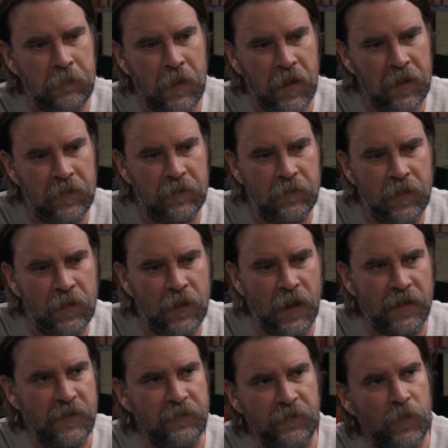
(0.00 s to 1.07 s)
I didn't
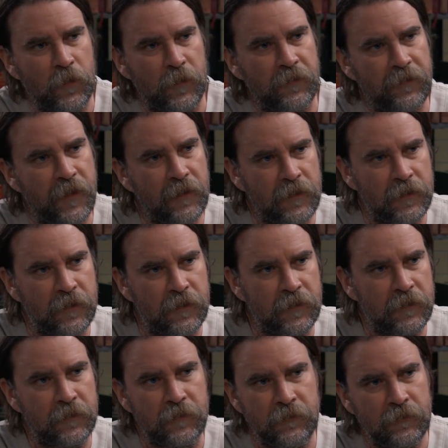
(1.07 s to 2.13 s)
realize a former felon
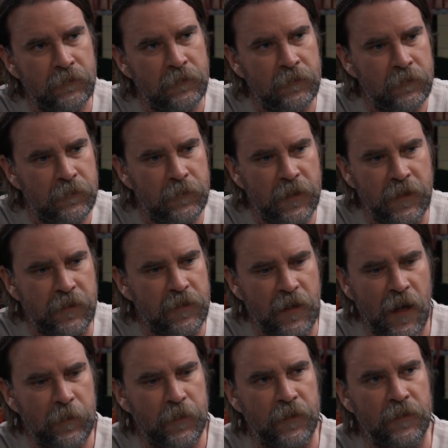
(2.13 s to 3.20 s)
could be a
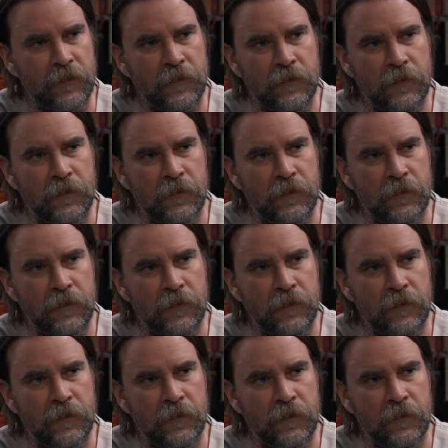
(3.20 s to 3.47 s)
chaplain.